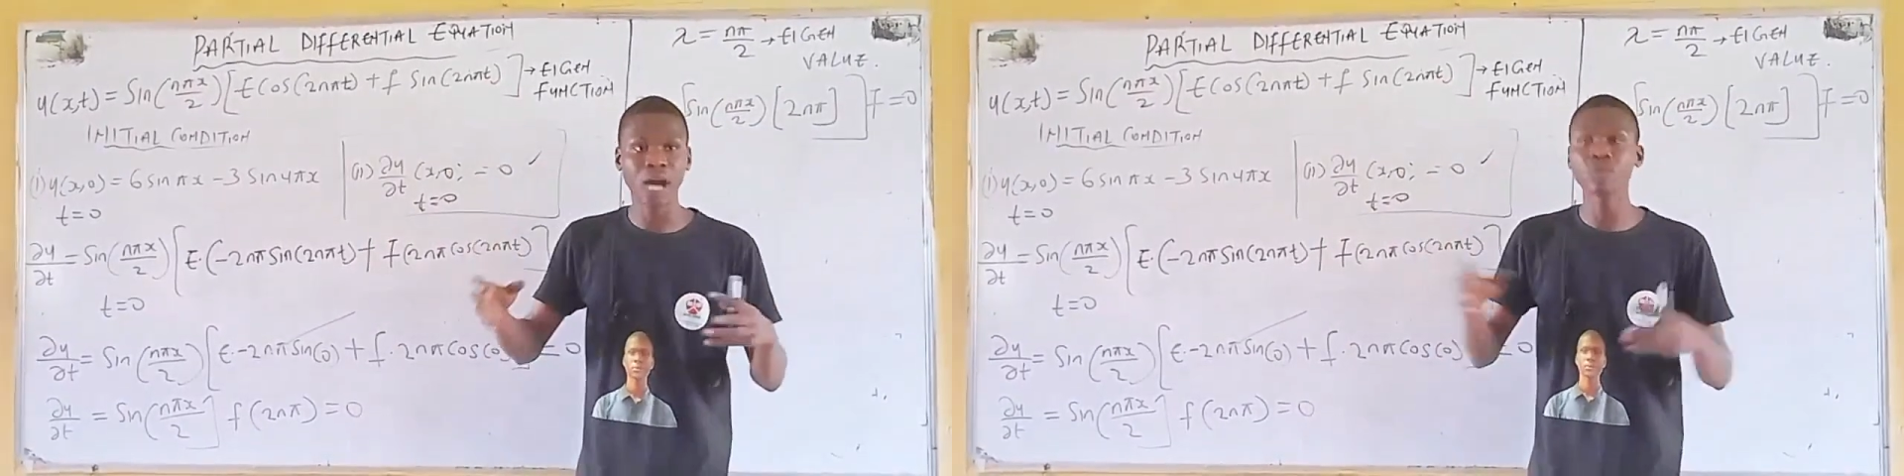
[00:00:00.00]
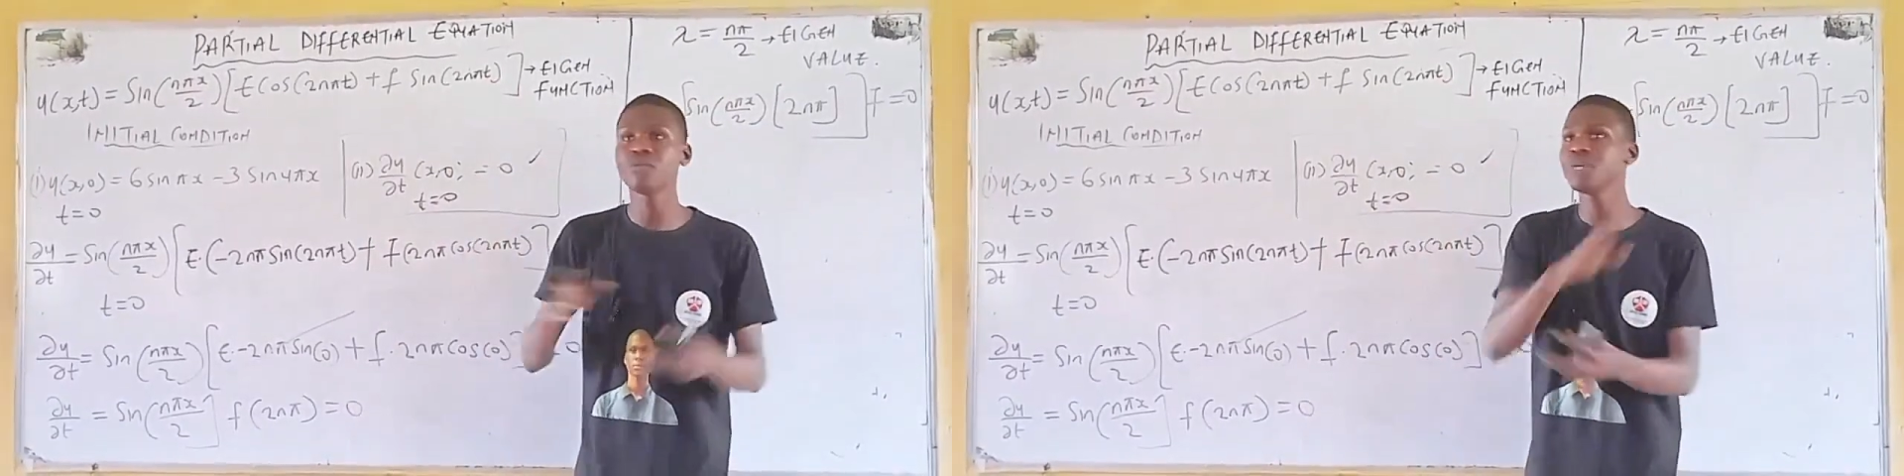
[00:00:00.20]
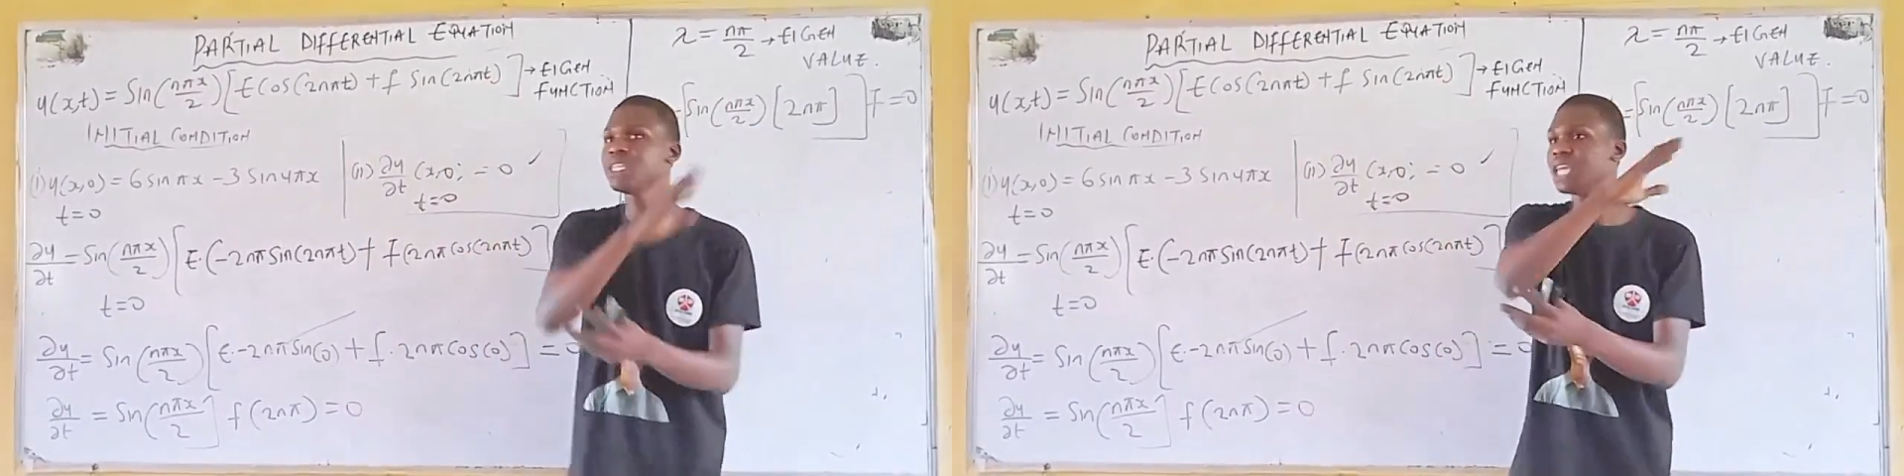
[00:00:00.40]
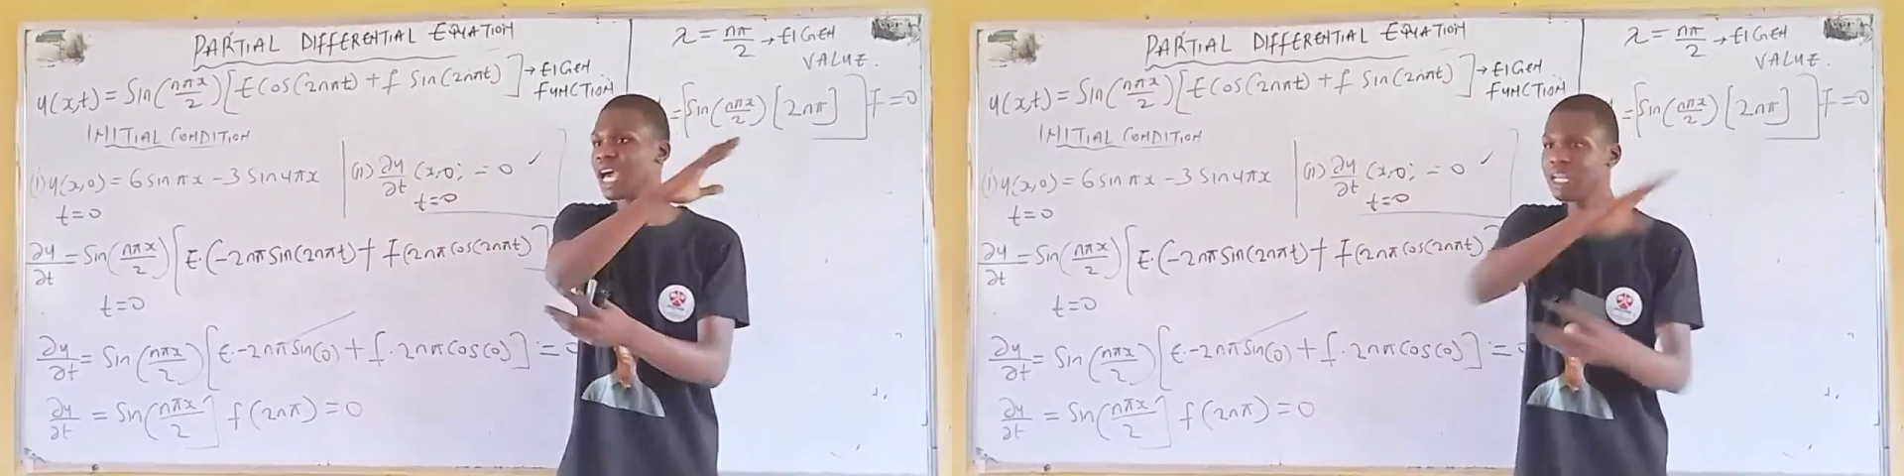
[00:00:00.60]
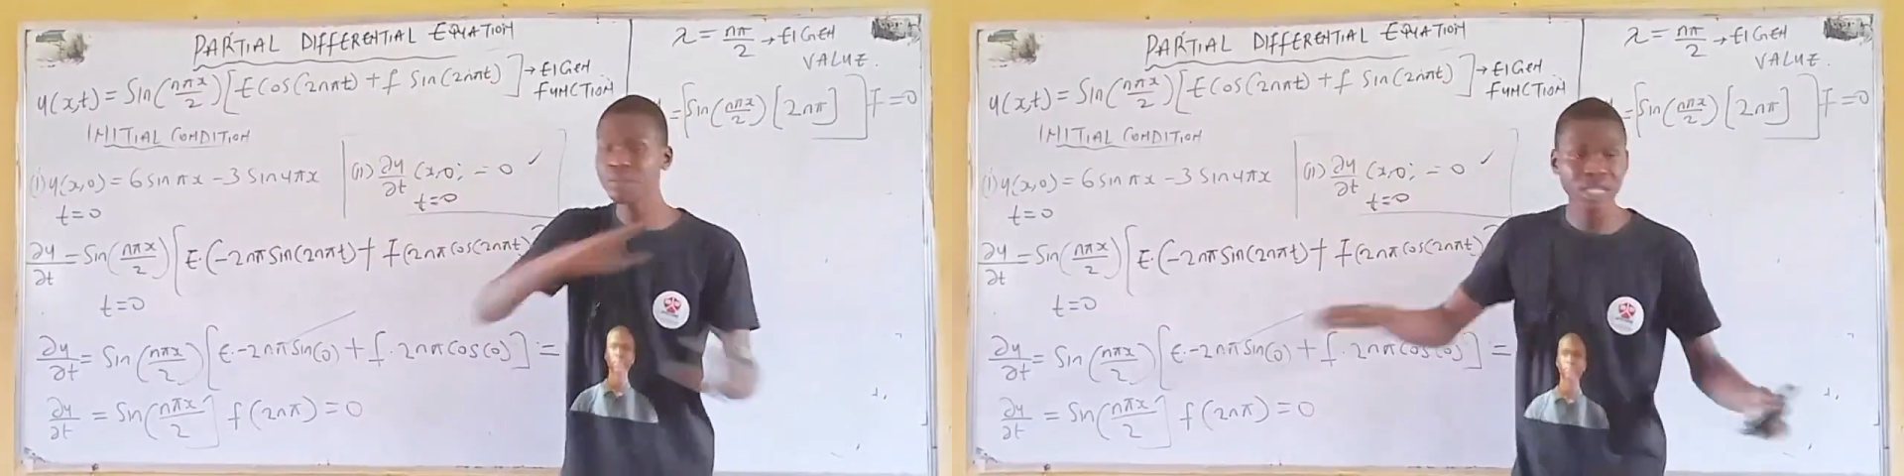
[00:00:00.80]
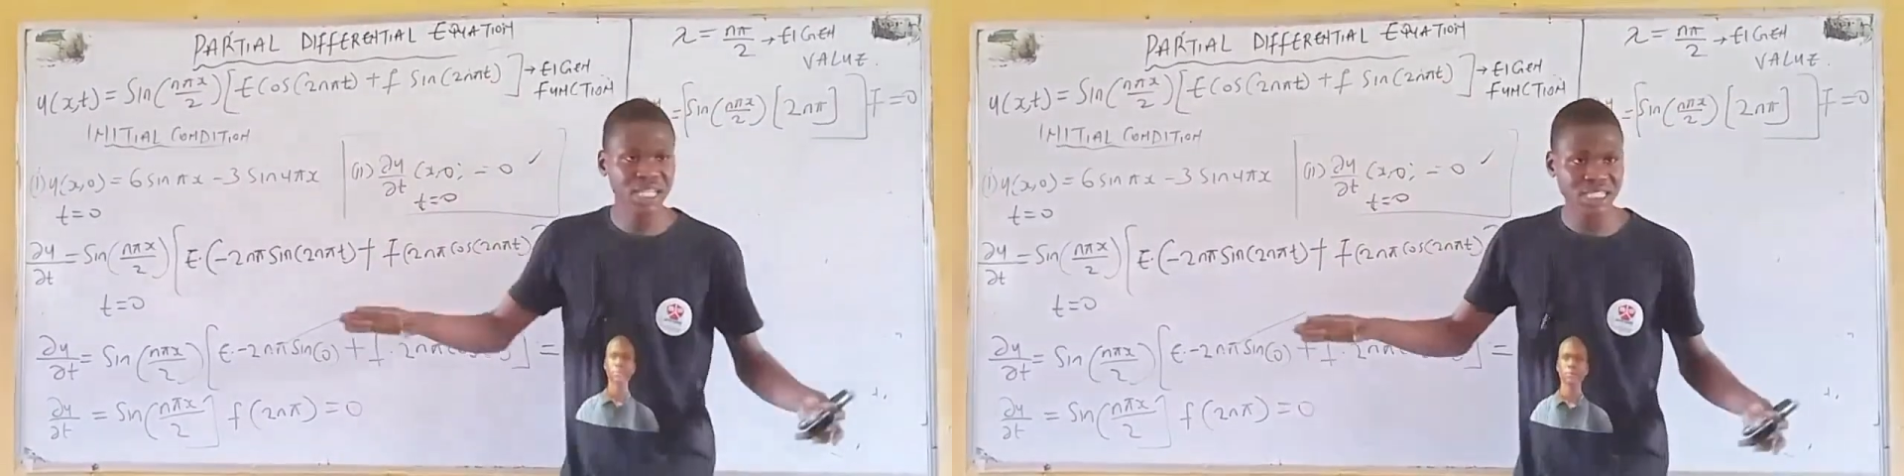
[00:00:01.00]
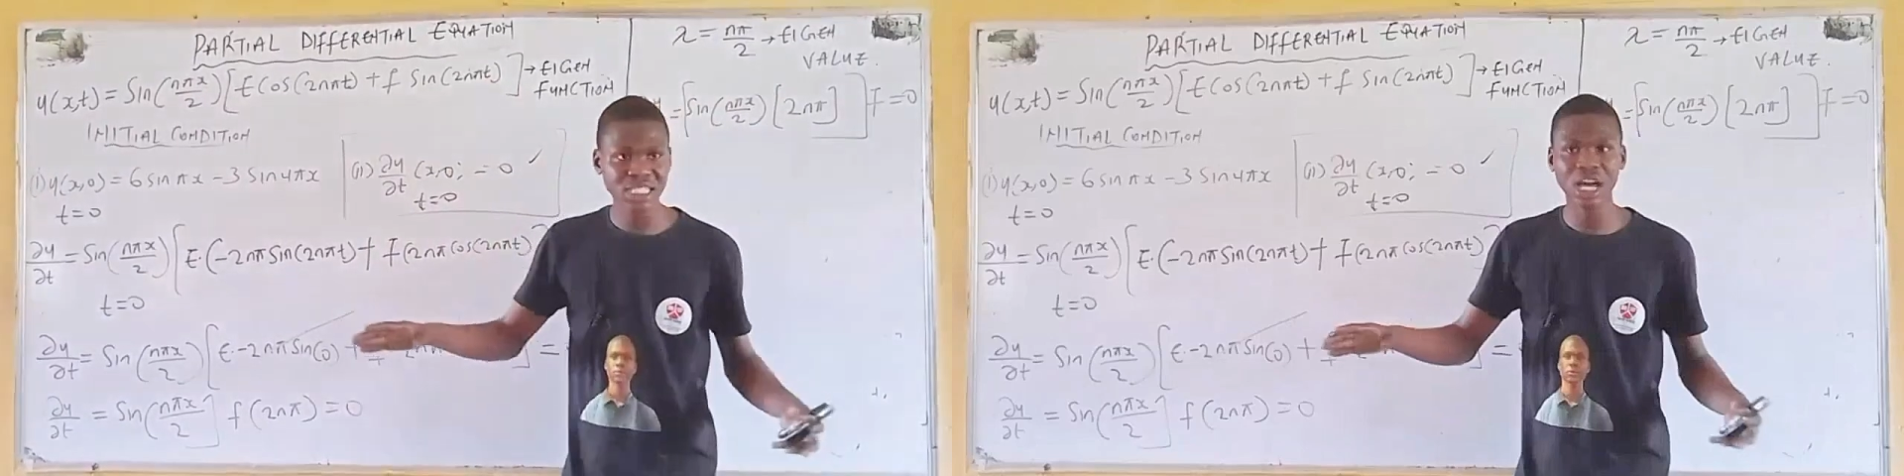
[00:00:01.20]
that we've been eliminating,